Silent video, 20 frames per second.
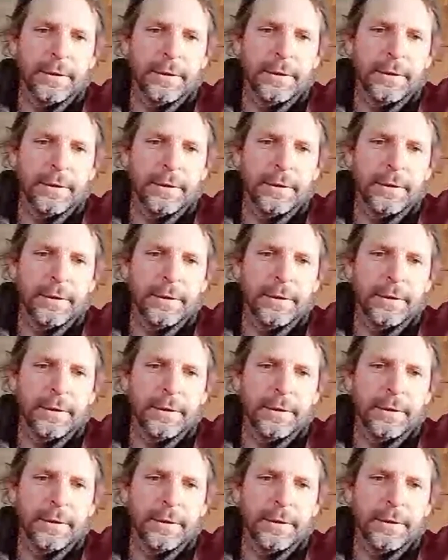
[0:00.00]

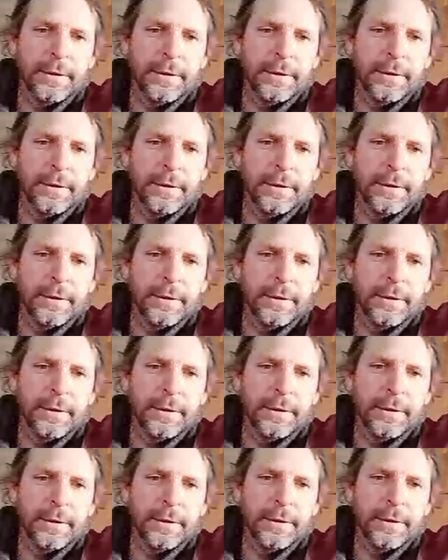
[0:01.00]

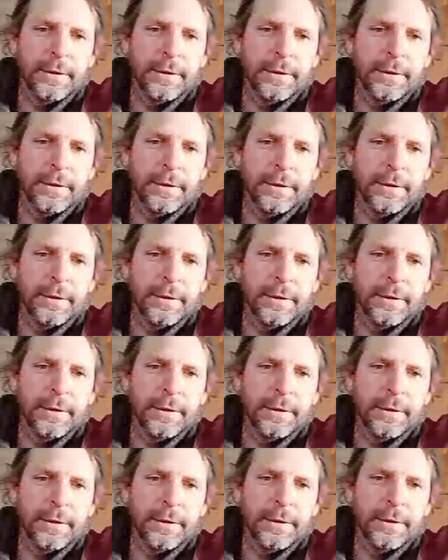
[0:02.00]

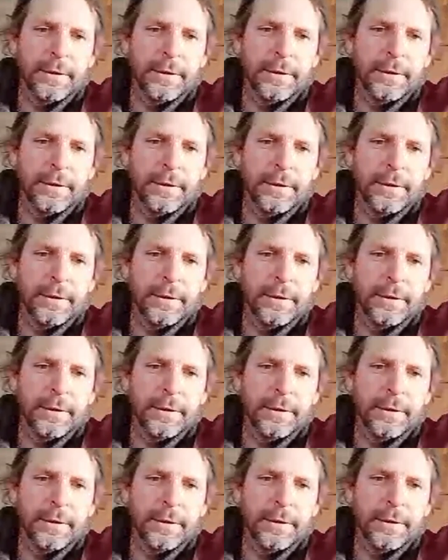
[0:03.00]

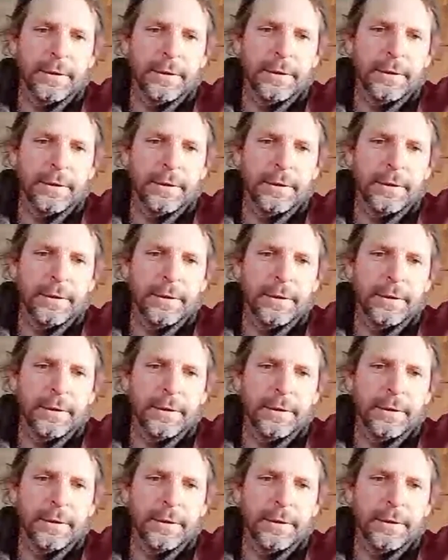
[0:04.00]

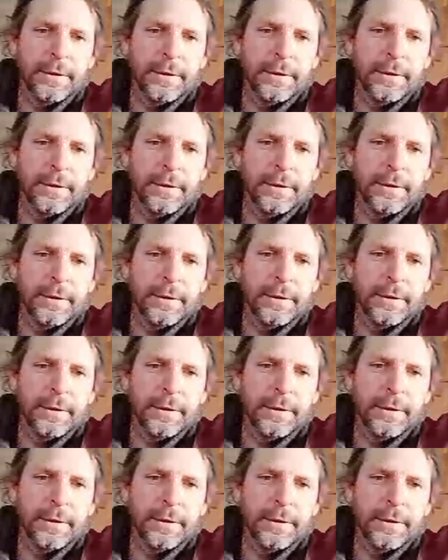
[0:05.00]

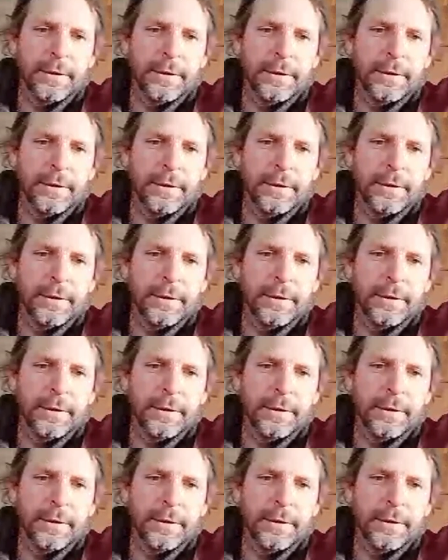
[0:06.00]

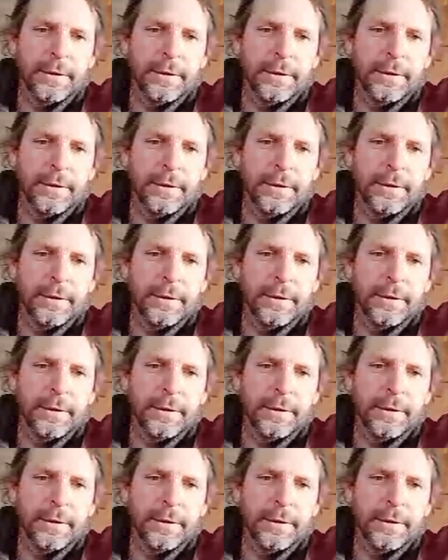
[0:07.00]
(no one is talking)